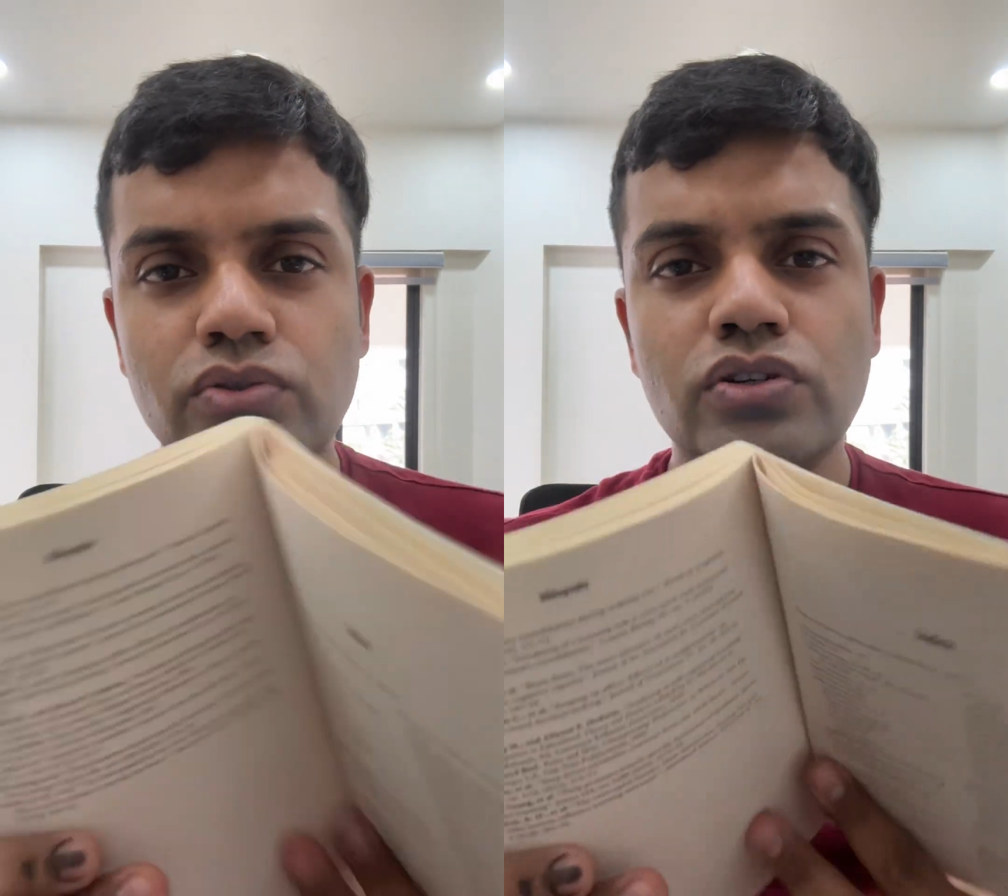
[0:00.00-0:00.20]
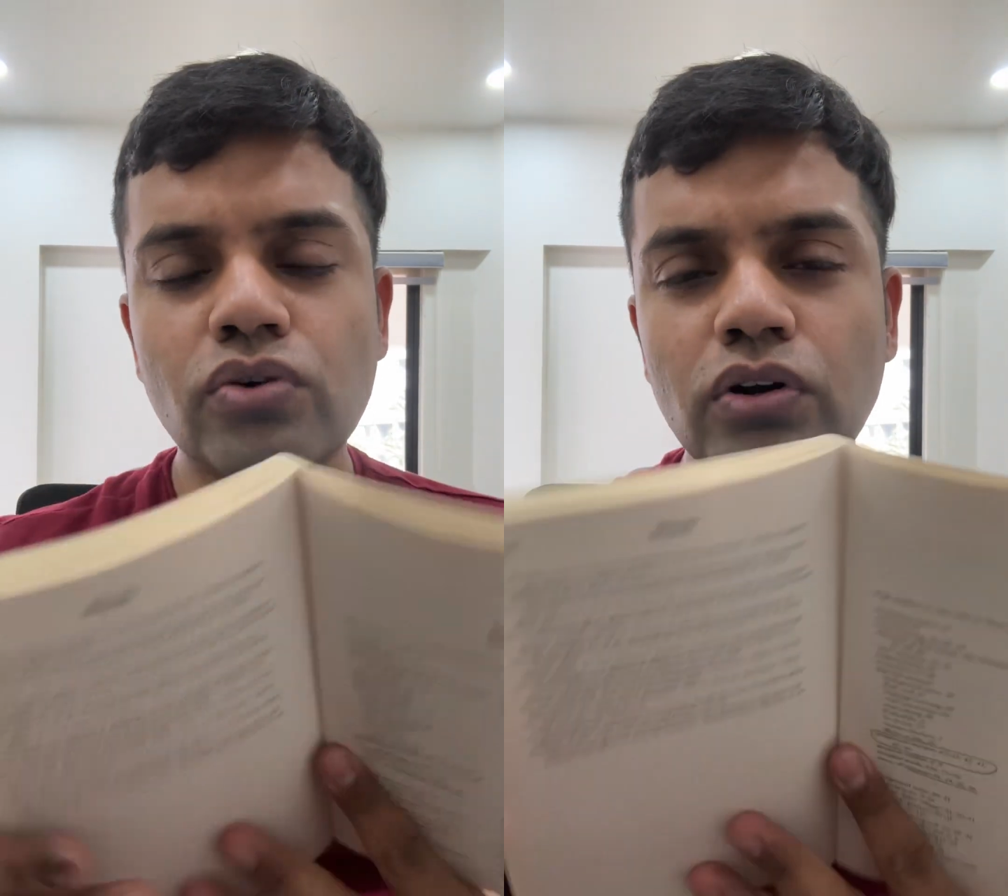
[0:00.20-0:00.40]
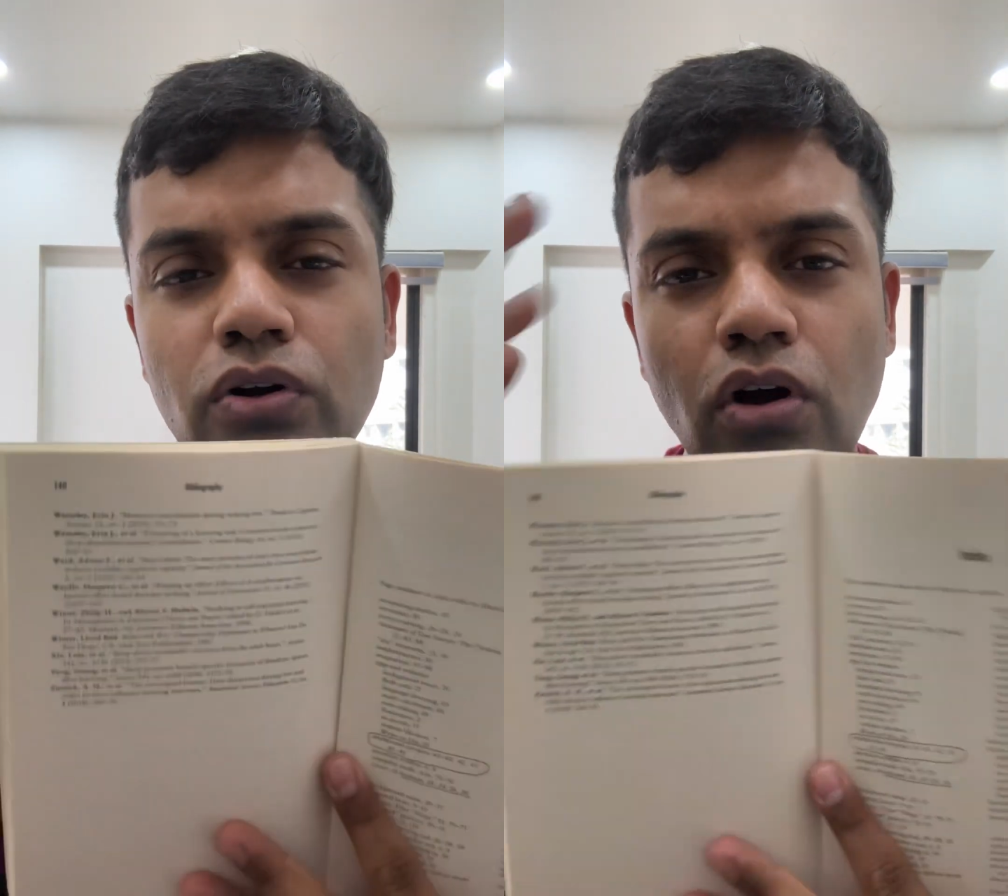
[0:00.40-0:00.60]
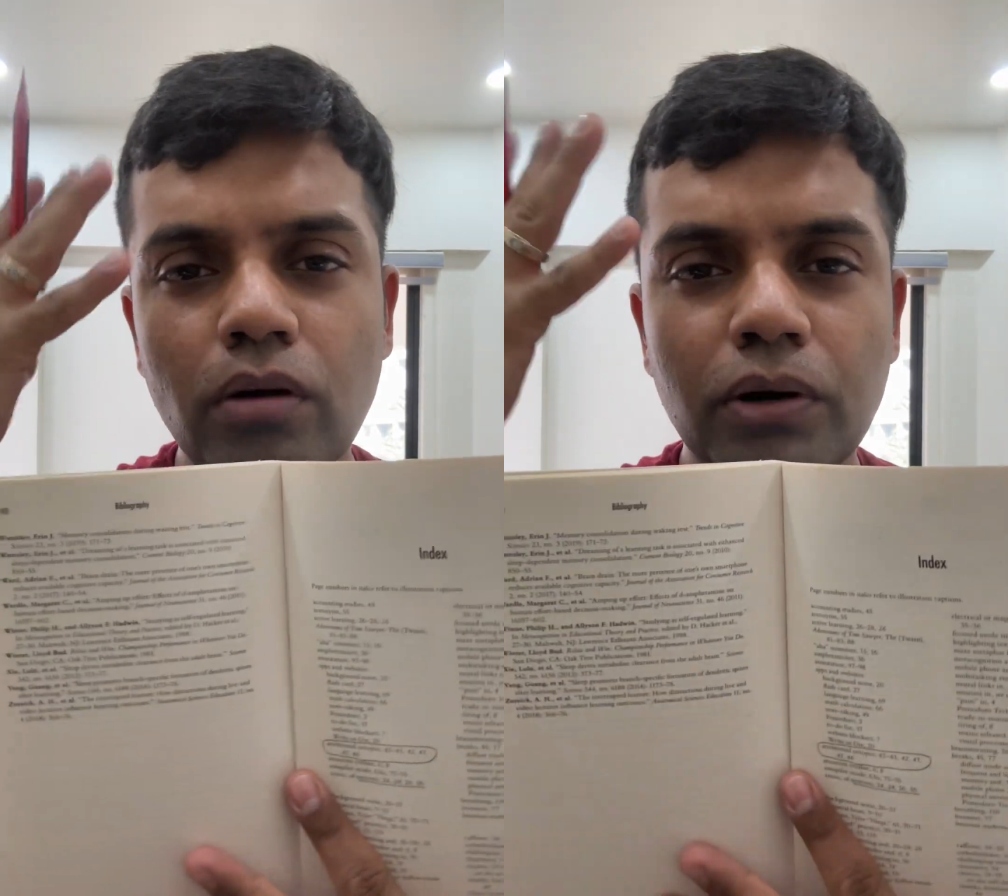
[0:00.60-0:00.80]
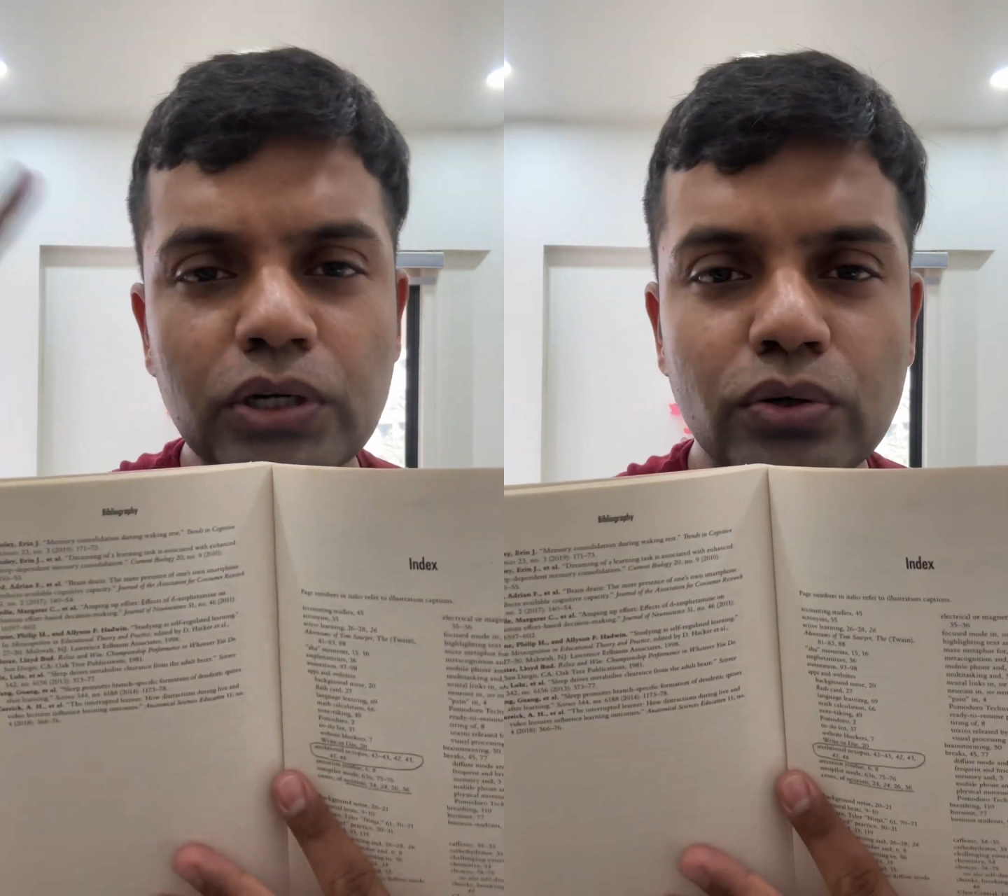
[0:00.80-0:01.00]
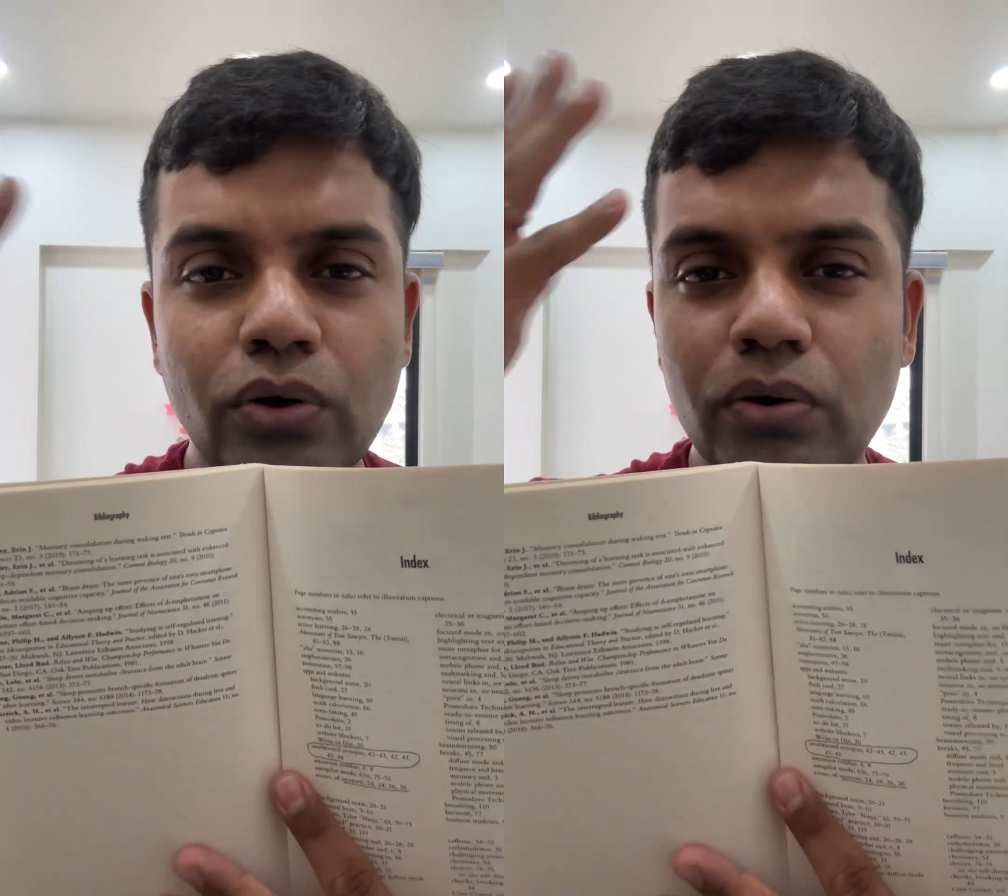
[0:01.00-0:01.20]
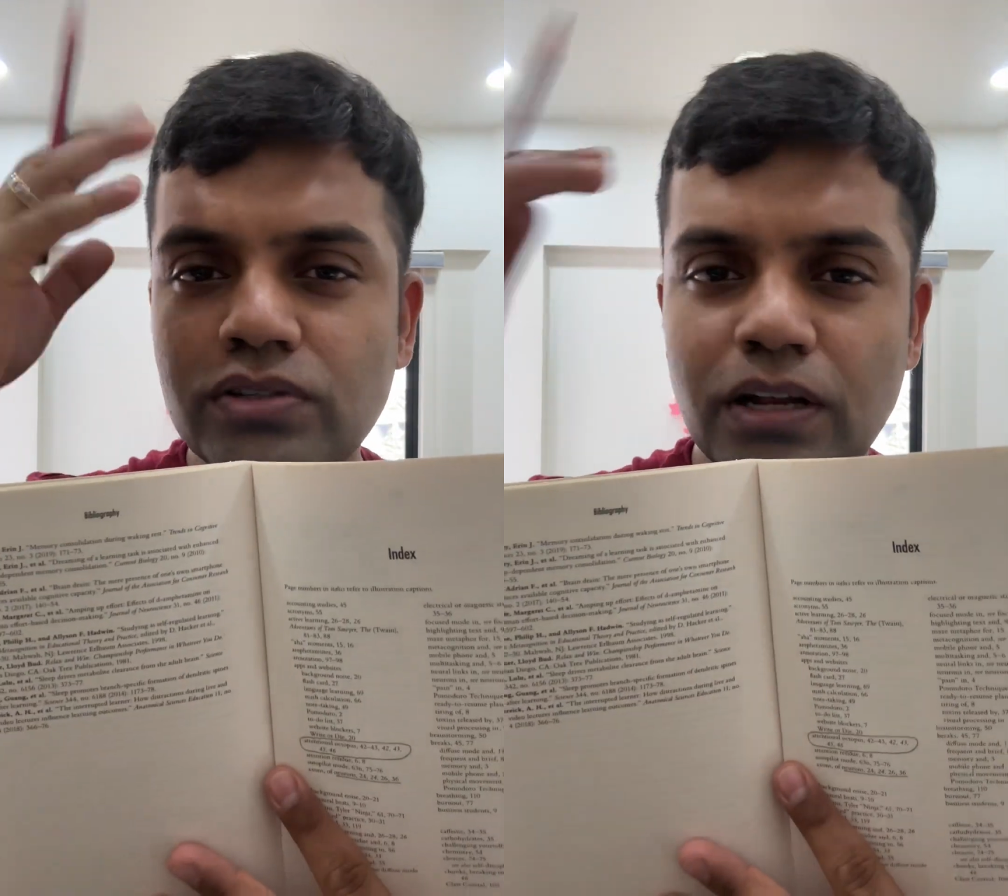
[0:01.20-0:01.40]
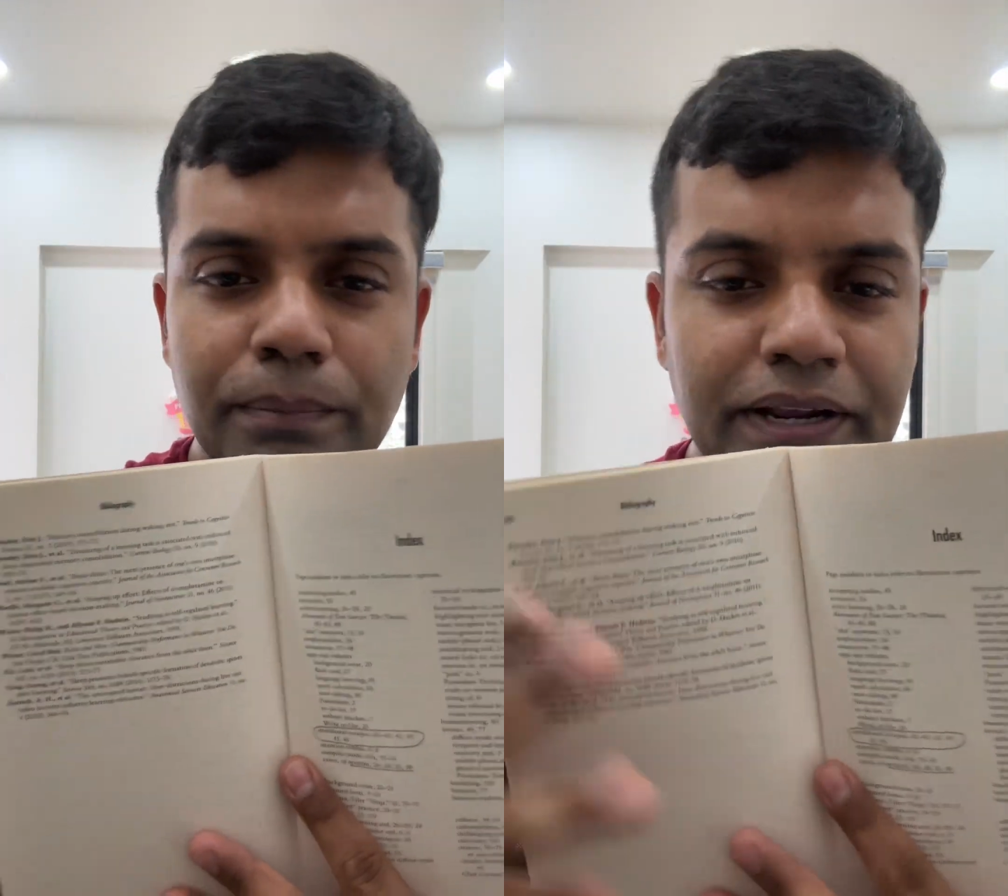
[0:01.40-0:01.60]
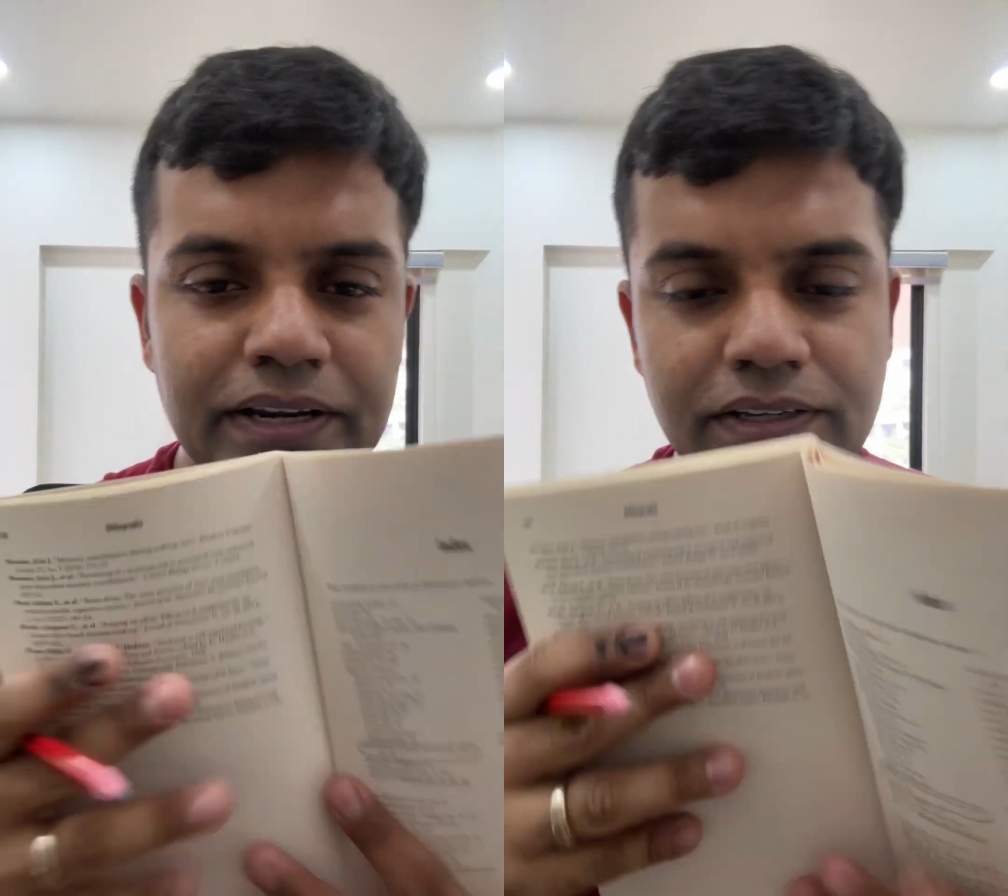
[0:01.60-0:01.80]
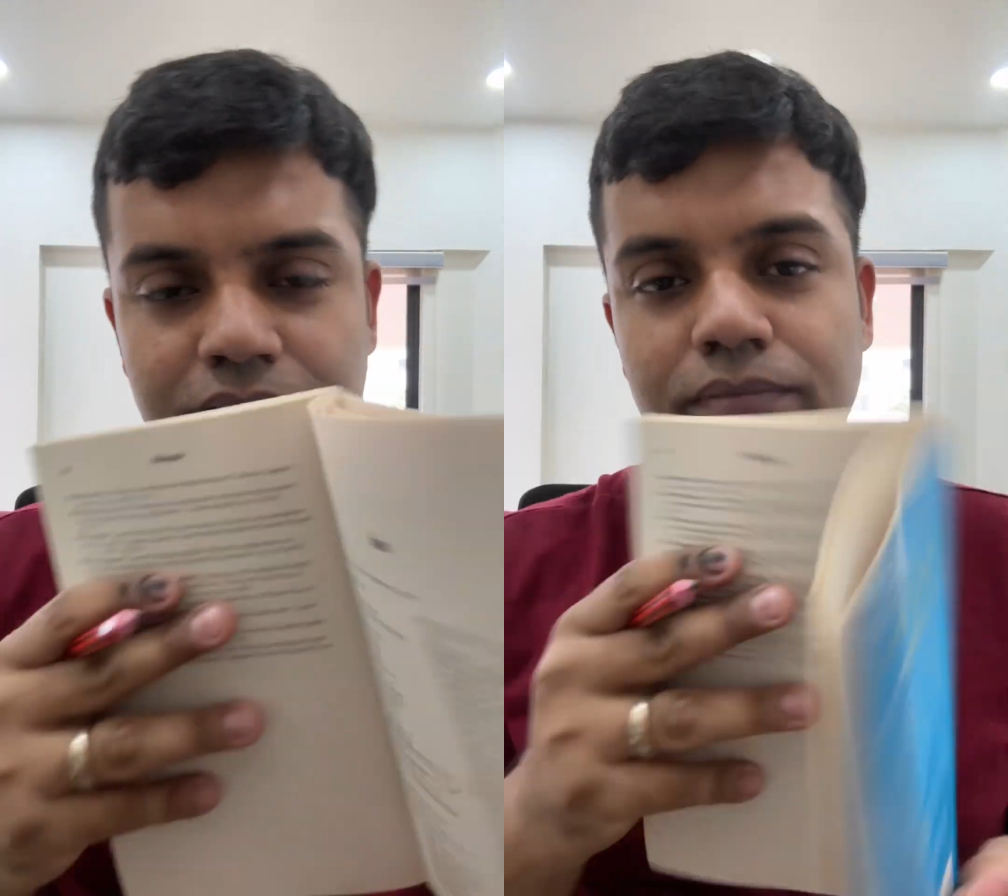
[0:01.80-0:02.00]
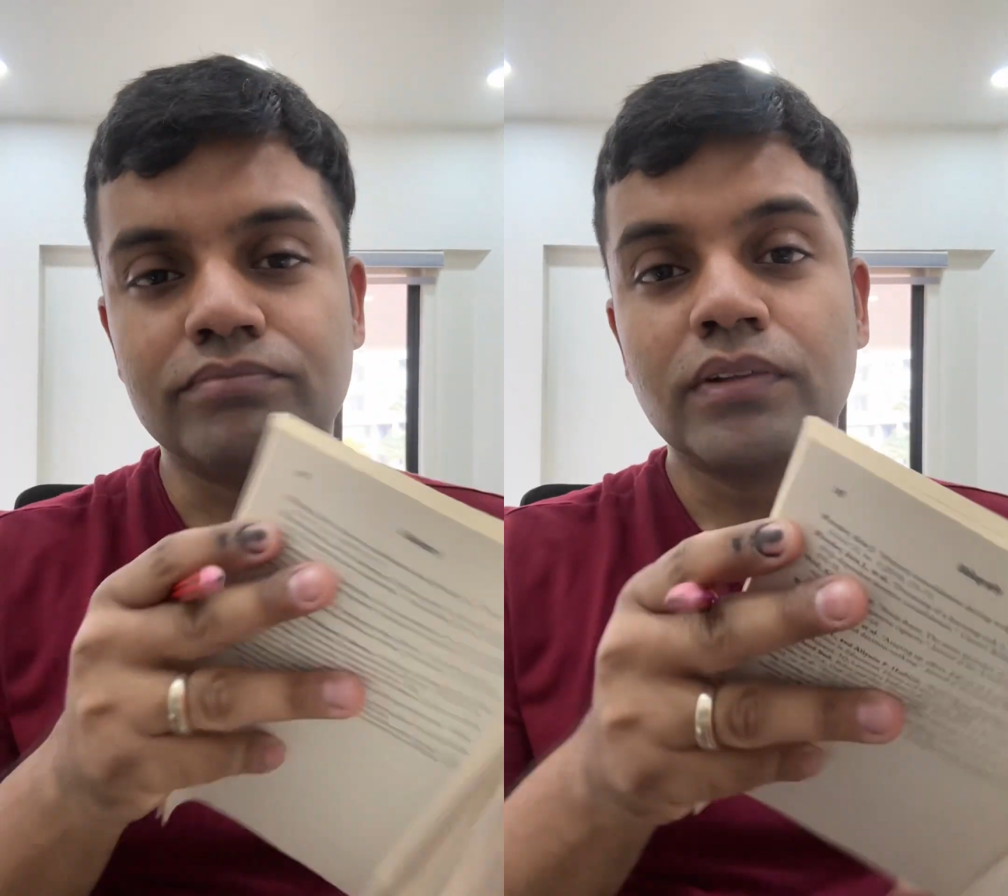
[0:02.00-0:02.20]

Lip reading: So it's going to talk about neurons and brain here.